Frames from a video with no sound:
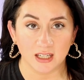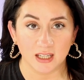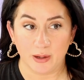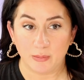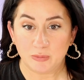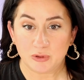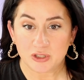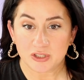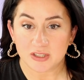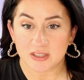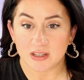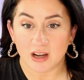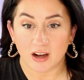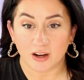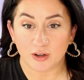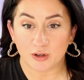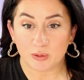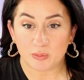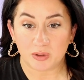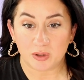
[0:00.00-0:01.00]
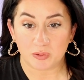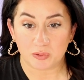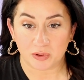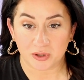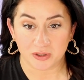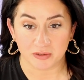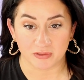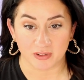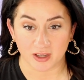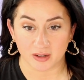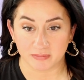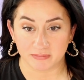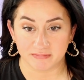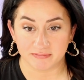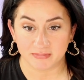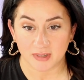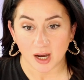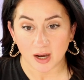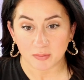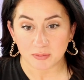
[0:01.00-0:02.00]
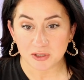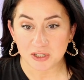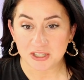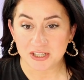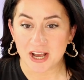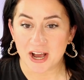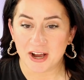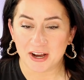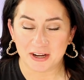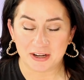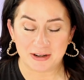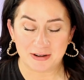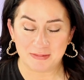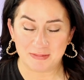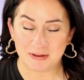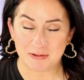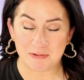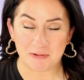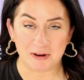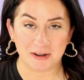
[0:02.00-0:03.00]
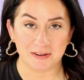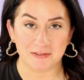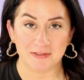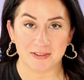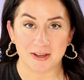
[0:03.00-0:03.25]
I'm just not gonna be one of them. I'm just not gonna be one of